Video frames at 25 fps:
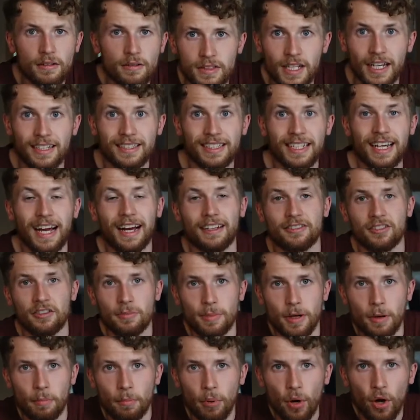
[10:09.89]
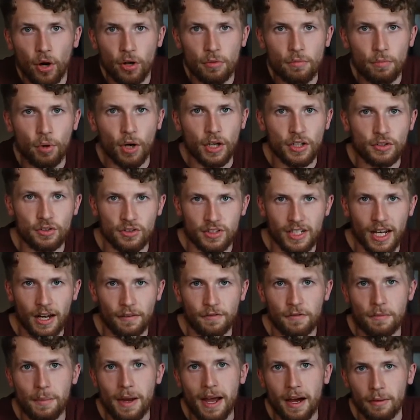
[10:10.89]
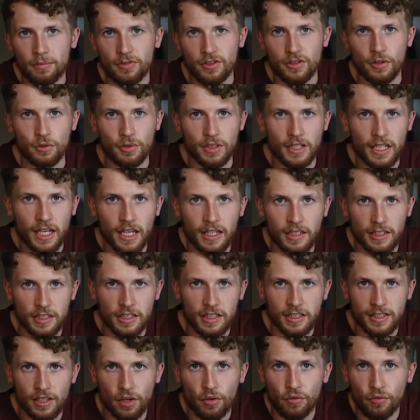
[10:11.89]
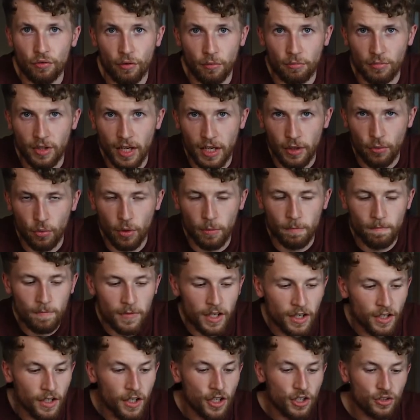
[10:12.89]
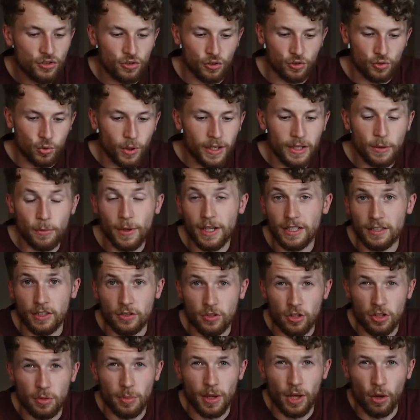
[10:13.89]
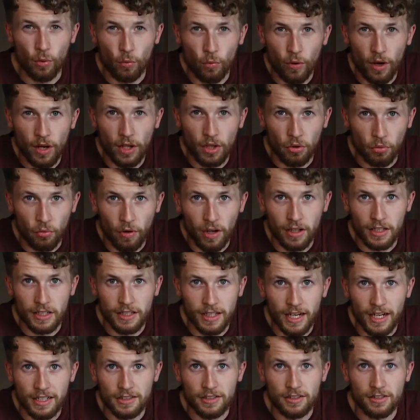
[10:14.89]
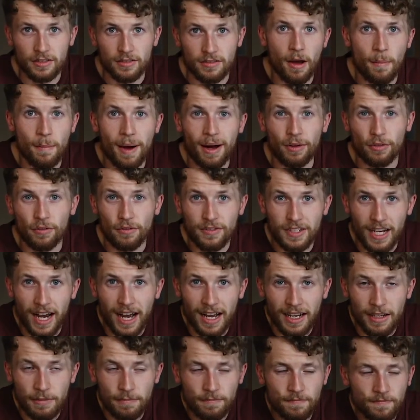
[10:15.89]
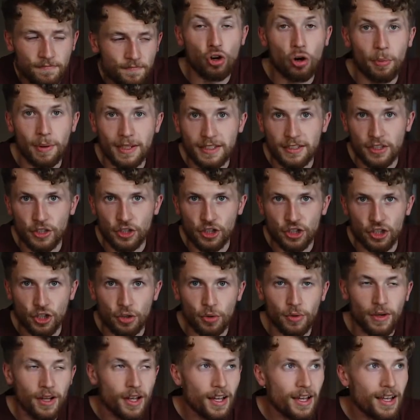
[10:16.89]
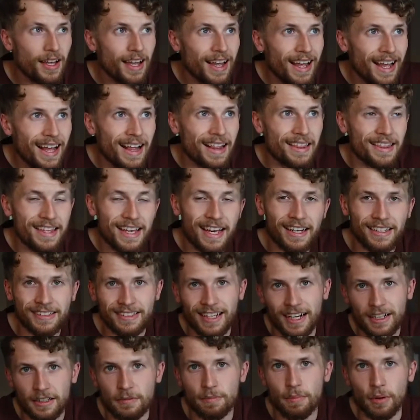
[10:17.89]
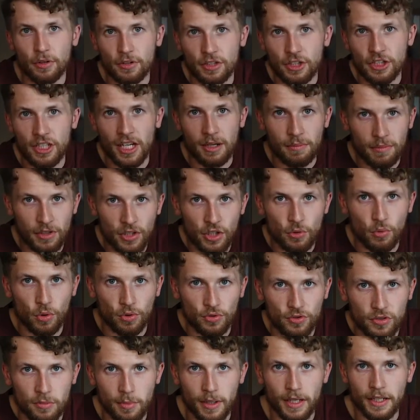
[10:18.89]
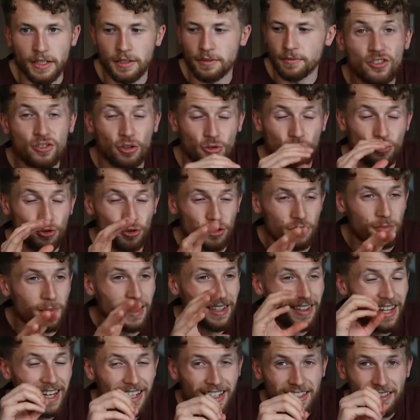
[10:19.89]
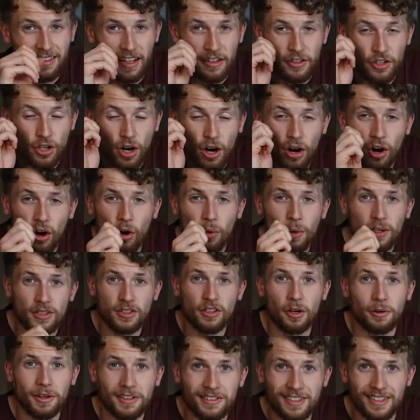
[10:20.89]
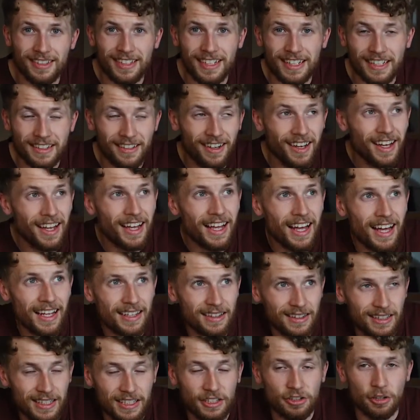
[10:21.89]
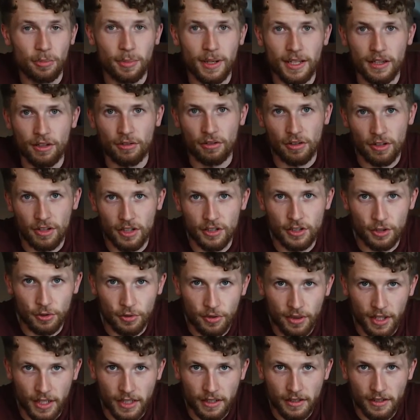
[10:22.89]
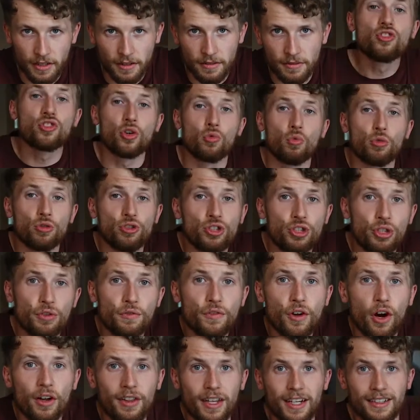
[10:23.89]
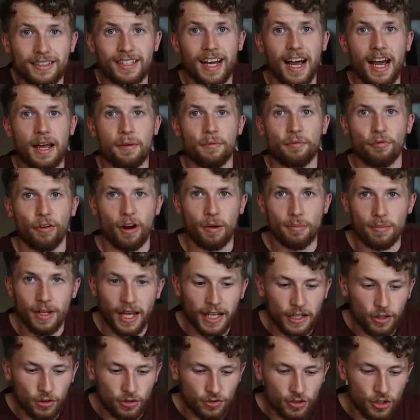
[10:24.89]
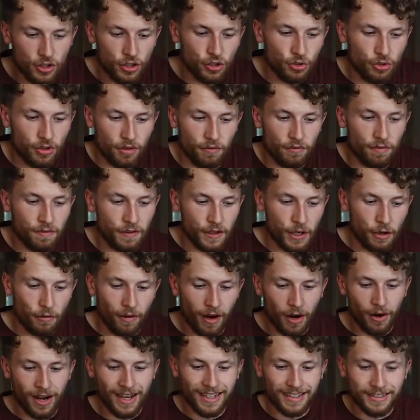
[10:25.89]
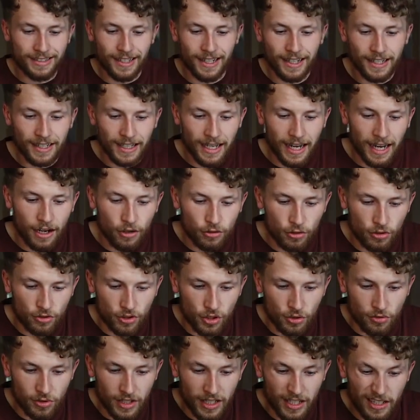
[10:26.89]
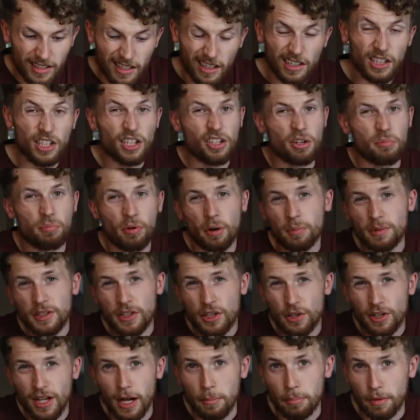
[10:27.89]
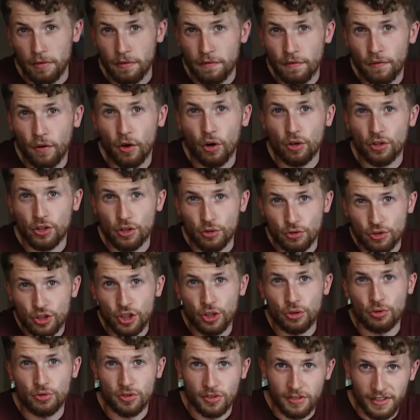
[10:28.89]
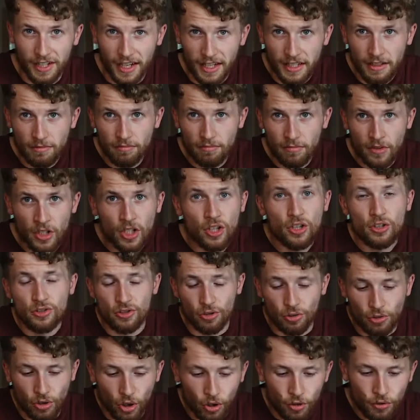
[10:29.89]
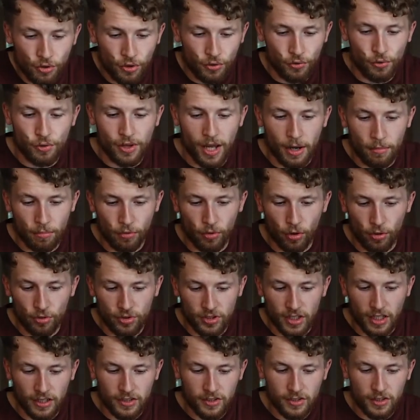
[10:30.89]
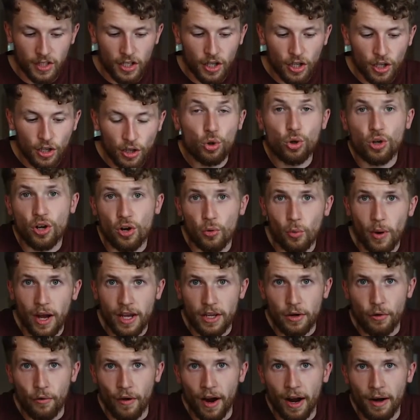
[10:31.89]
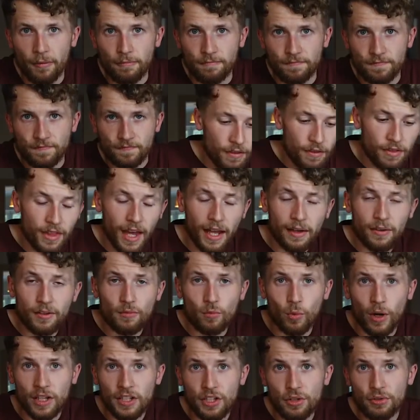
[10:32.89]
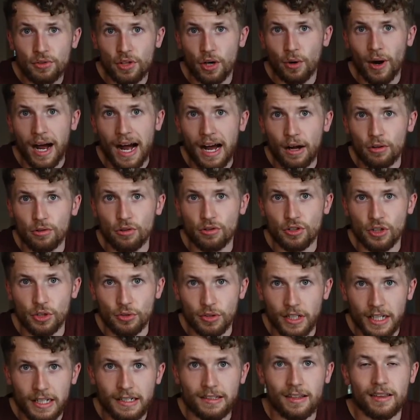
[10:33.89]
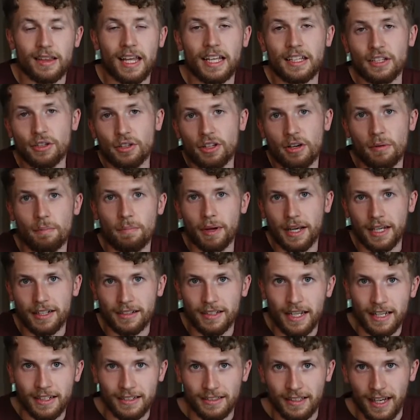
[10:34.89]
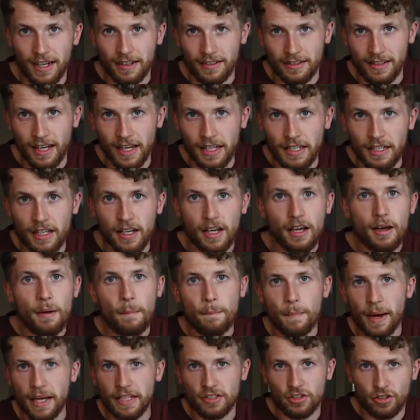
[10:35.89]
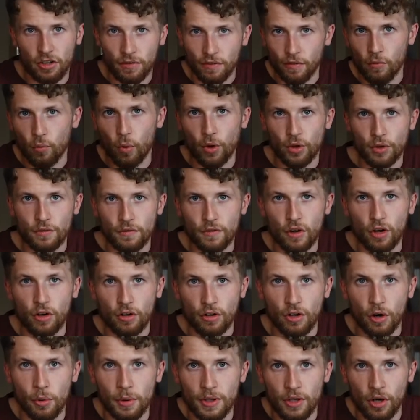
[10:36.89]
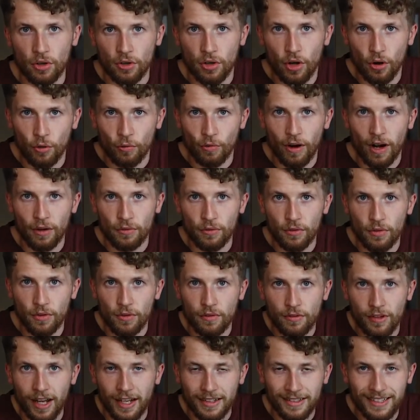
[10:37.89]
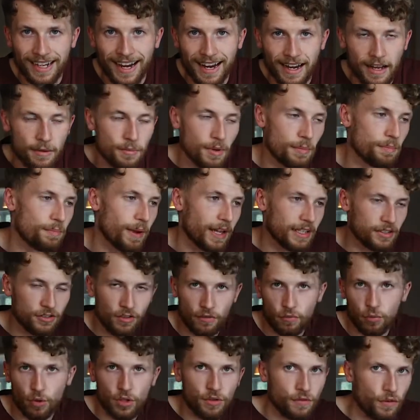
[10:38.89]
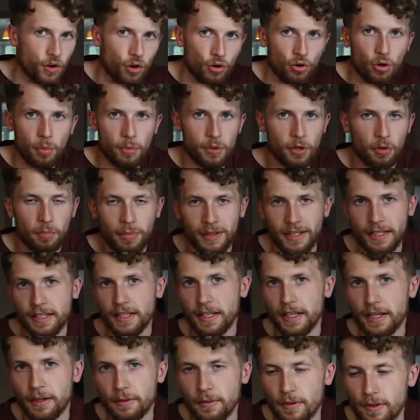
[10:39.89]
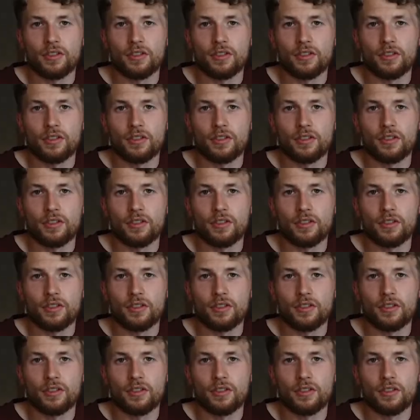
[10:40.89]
Yes, it has to be on point, but it doesn't have to be absolutely killing yourself from day one. So 20 weeks is going to be a really, really nice amount of time coming to the shoot in the exact body shape that you want to be. So trust me, like I said, you're always going to need a little bit longer than you think. So once you've got that time frame nailed and you can figure out exactly how long you need, and you can probably do that before you choose a date. So go through that process, look at where you're at. Then when you know how long you need, then you can pick an exact date based off of what you've got going on around that time and based off what you've got coming up in a year.